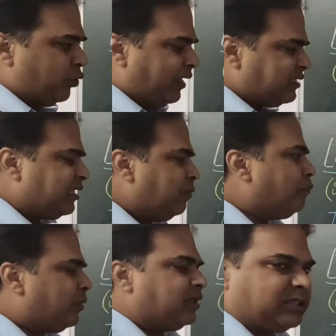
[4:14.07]
in
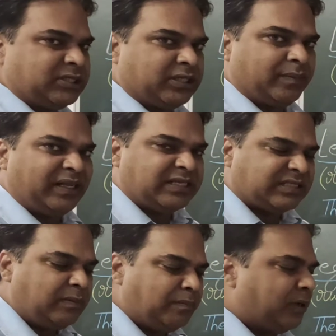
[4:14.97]
simple term, in a
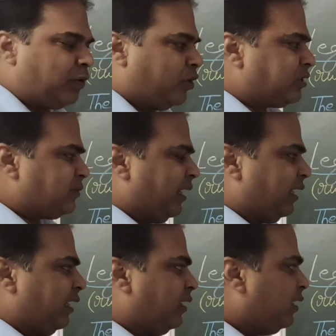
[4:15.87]
simple words, my
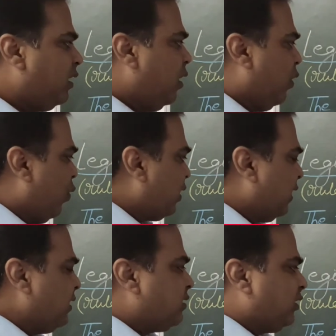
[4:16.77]
dear, what
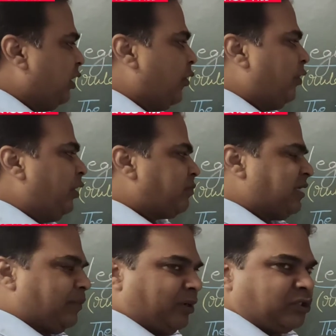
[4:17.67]
is the theory of
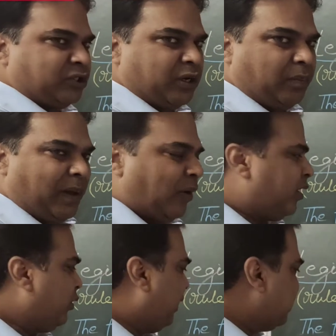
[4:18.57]
separation of
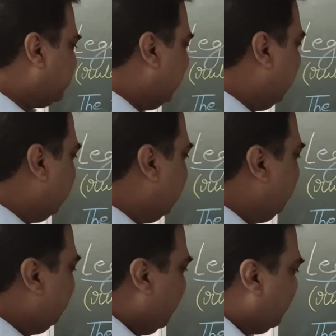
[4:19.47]
power? You can see here,
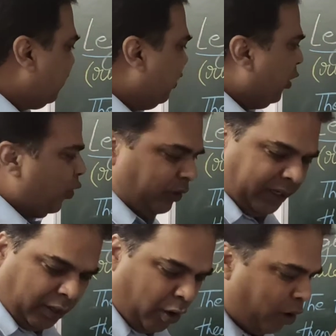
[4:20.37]
the
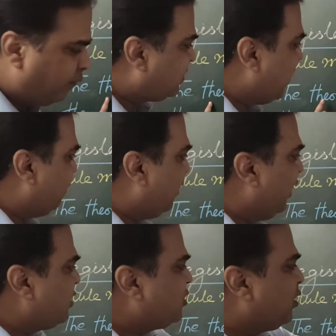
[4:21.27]
theory of
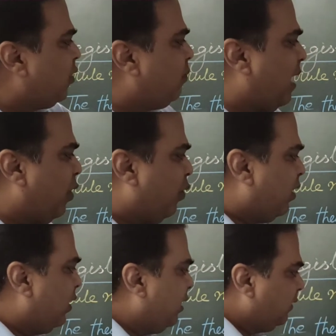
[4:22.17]
separation of
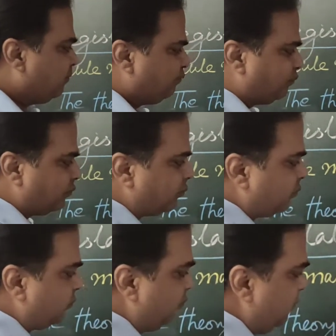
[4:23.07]
power,
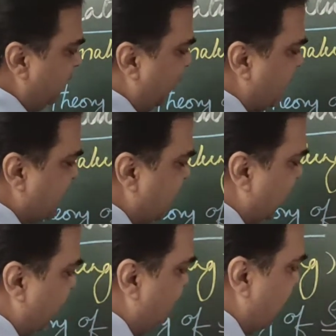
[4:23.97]
you can see
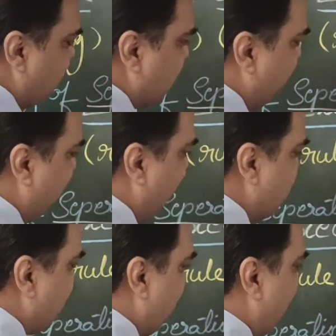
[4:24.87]
here,
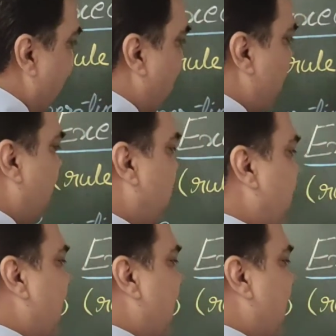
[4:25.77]
separation of power